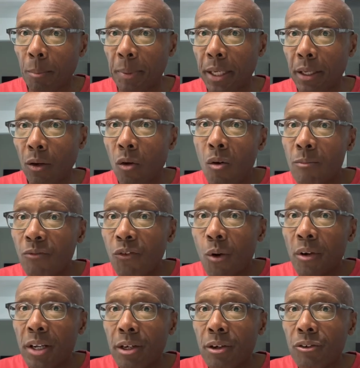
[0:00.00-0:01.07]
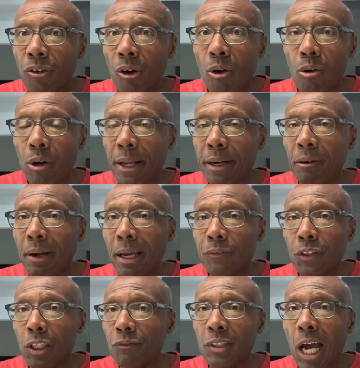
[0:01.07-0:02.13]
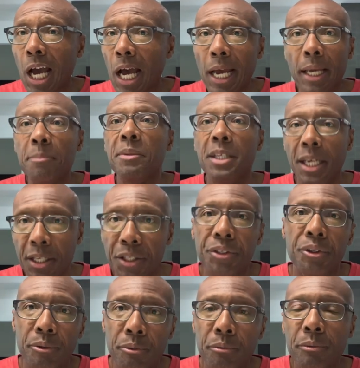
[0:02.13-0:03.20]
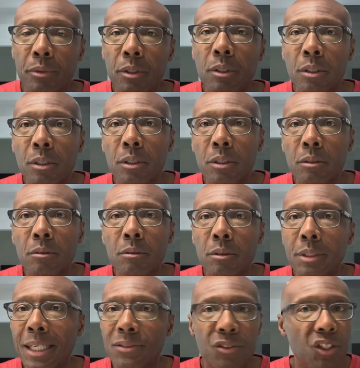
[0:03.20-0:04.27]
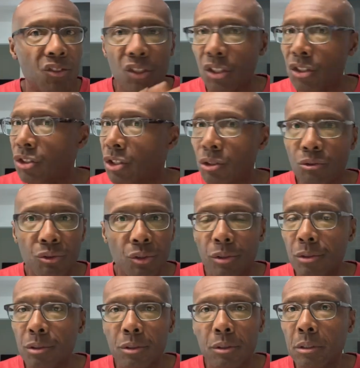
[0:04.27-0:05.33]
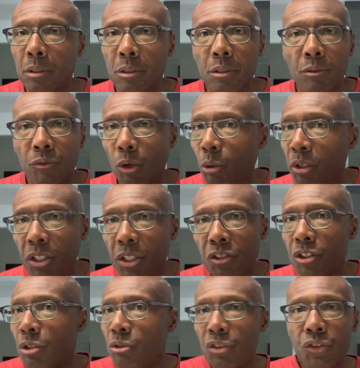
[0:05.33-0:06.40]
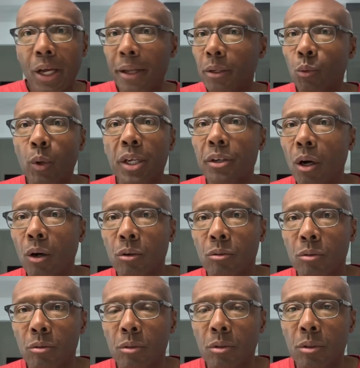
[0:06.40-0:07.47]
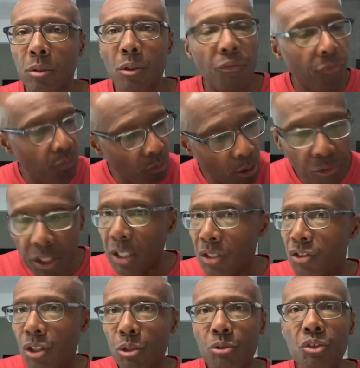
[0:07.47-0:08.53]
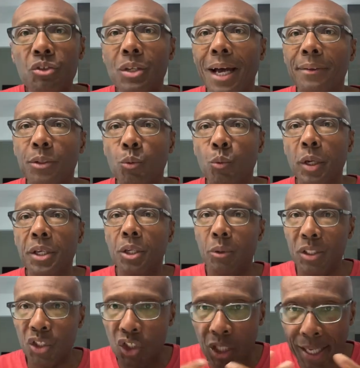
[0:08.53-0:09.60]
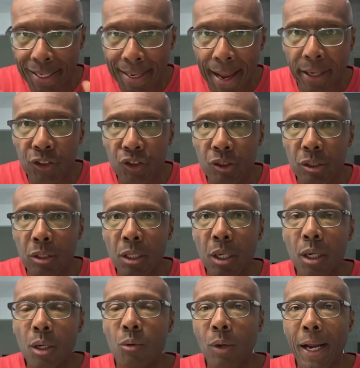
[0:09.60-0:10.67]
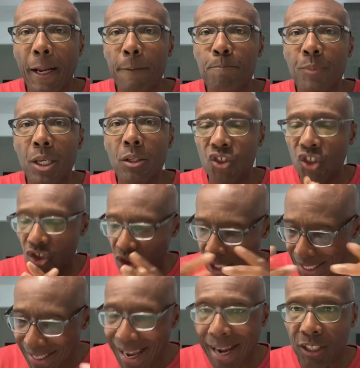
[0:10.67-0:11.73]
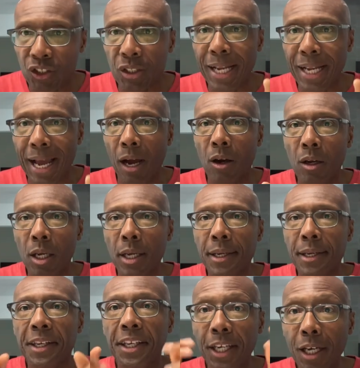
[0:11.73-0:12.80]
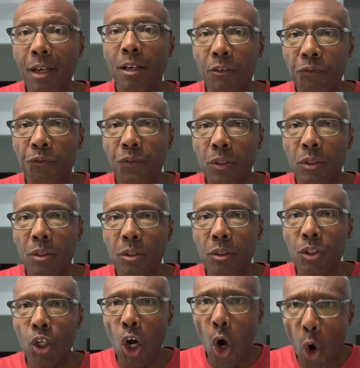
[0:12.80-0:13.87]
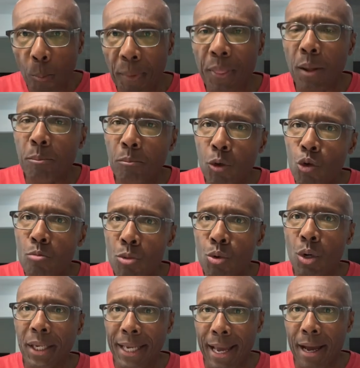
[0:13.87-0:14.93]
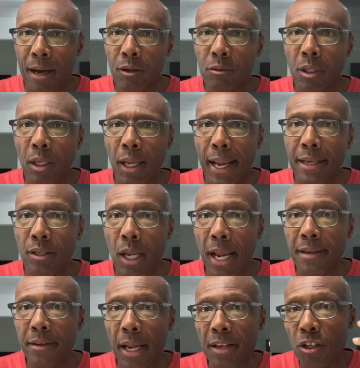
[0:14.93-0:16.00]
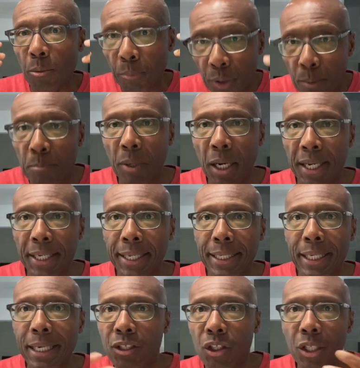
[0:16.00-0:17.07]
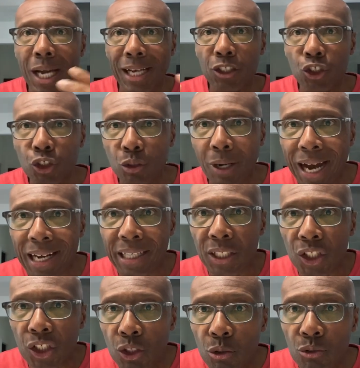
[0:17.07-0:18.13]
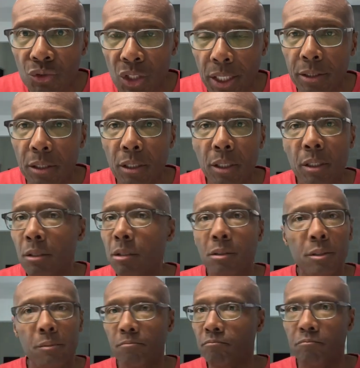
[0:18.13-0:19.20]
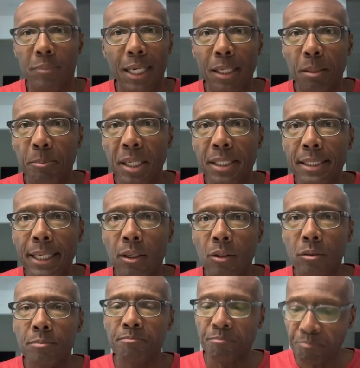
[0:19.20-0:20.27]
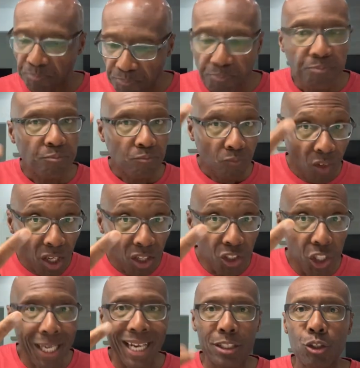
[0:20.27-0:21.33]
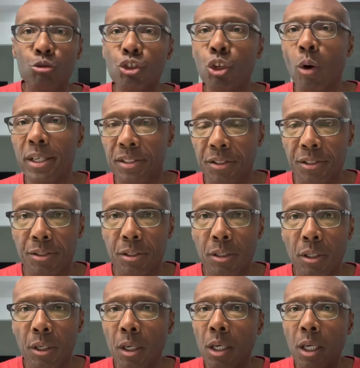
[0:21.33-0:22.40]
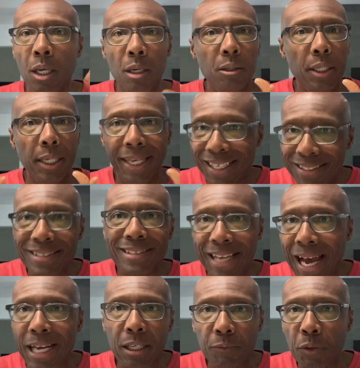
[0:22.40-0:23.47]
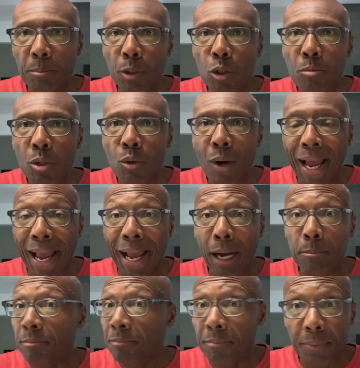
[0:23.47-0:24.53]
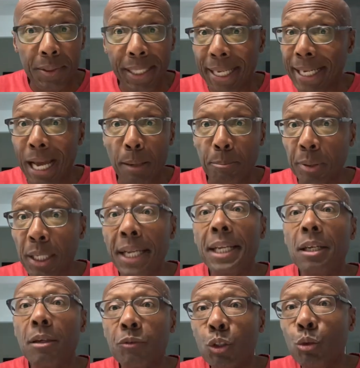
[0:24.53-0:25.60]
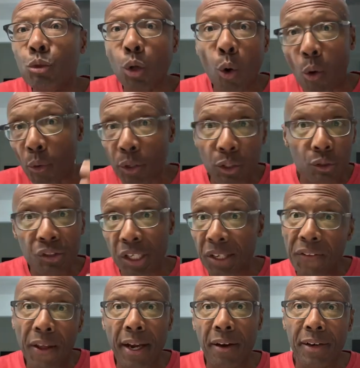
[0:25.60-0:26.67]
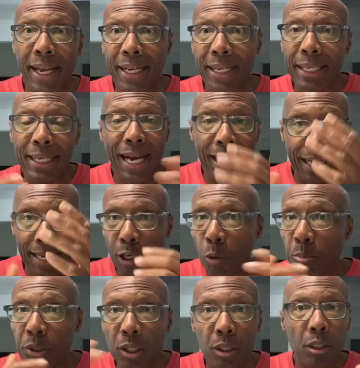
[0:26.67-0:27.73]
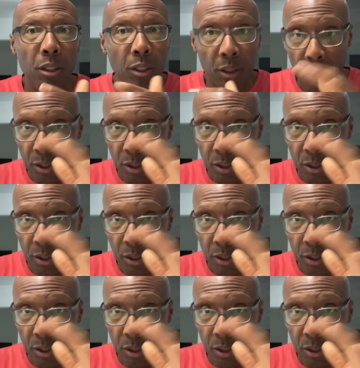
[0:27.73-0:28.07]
up in, oh, I'm 40 years old. I don't have enough time. Yeah, you do. That's just an excuse. Throw the excuses out the window. Throw the excuses out the window and just take action, right? Just take action. Now, if you open the Moomoo account and you put money in it and you're not sure how to use it, not a big deal. You got 2 choices. Inside of the Moomoo app, they got plenty of tutorials in there that can kind of help you